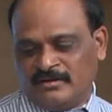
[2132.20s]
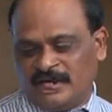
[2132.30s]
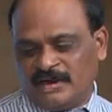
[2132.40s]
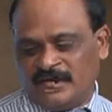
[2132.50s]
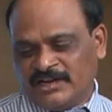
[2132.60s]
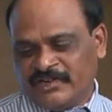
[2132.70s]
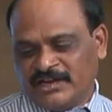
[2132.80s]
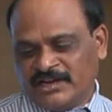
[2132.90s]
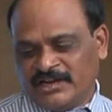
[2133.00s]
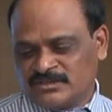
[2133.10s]
All
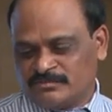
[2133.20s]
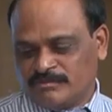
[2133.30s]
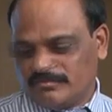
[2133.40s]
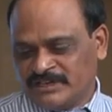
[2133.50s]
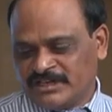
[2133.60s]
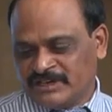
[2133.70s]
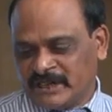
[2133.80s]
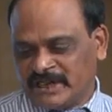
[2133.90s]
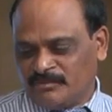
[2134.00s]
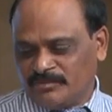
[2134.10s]
advisors must and should
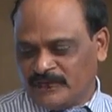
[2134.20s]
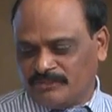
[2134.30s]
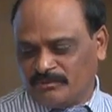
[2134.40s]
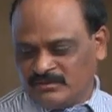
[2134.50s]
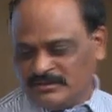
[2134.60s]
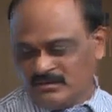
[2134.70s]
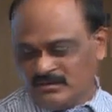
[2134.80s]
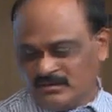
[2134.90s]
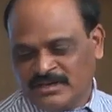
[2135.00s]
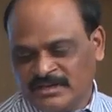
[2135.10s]
accompany the
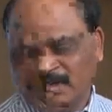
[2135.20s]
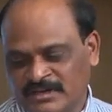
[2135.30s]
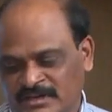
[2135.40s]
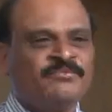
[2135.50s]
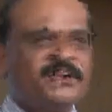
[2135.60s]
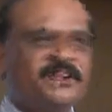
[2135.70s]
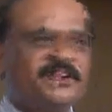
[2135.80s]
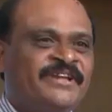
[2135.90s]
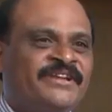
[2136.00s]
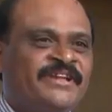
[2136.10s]
disclaimer
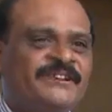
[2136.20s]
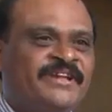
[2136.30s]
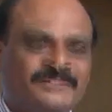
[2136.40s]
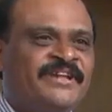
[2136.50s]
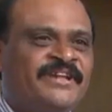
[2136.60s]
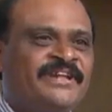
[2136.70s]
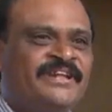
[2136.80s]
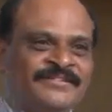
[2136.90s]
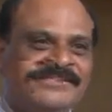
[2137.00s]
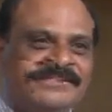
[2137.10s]
at the end.
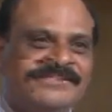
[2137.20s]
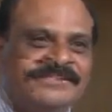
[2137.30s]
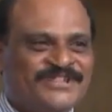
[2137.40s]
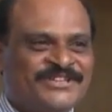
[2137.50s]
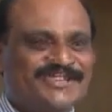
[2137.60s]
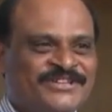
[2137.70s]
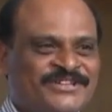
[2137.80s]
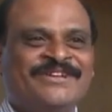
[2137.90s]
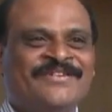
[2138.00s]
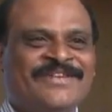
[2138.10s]
So this is
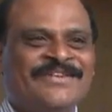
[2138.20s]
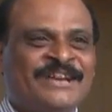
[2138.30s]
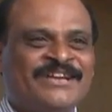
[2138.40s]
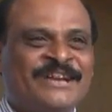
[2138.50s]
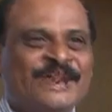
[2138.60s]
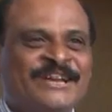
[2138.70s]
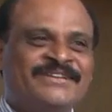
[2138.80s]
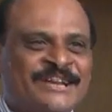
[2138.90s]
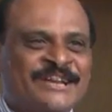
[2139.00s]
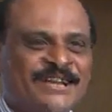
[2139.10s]
very vital point.
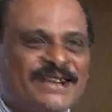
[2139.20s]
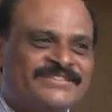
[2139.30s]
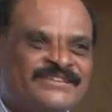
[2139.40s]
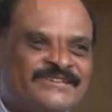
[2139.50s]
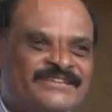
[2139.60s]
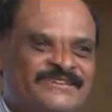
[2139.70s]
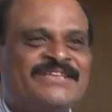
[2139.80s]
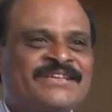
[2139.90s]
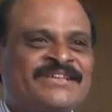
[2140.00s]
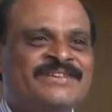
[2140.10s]
This disclaimer
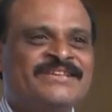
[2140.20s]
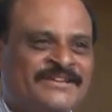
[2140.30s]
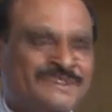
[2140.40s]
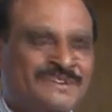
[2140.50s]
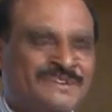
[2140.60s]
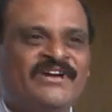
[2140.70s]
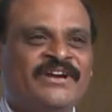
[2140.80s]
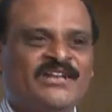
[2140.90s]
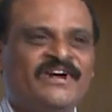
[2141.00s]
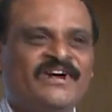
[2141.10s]
is very
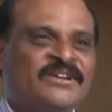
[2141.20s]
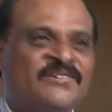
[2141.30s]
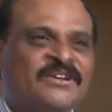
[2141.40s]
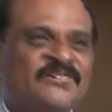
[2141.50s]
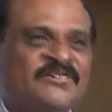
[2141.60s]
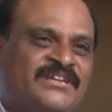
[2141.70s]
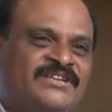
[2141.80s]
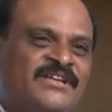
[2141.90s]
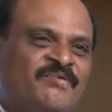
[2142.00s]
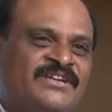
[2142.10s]
vital part of a
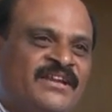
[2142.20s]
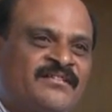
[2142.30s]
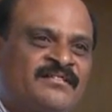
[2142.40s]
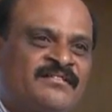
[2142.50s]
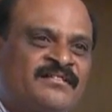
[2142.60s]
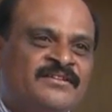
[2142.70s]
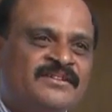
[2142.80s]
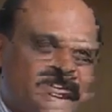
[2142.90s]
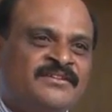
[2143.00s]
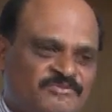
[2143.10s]
financial planner.
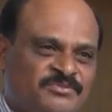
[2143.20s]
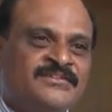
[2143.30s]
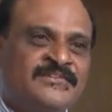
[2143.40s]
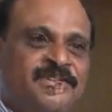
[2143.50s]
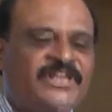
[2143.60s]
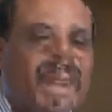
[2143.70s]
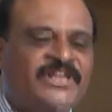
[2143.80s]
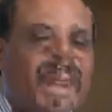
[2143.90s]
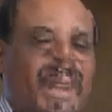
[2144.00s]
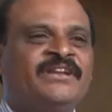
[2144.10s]
So this must be very
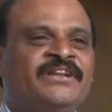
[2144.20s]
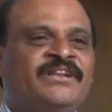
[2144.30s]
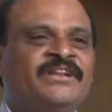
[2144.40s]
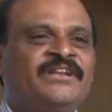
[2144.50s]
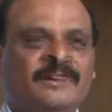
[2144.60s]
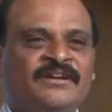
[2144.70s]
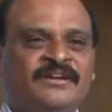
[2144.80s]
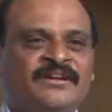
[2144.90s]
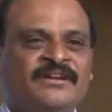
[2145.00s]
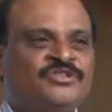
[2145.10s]
clearly
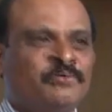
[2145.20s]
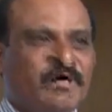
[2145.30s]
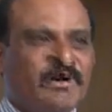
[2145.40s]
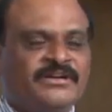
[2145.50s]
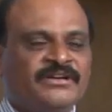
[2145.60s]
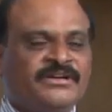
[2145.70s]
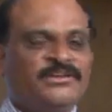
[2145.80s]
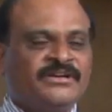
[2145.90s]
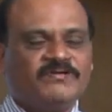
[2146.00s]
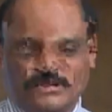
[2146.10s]
should be
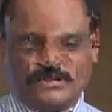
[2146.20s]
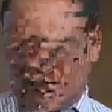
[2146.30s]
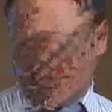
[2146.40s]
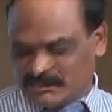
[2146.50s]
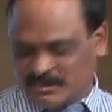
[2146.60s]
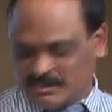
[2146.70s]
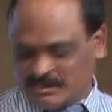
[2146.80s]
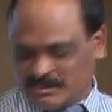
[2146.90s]
delivered to the customer.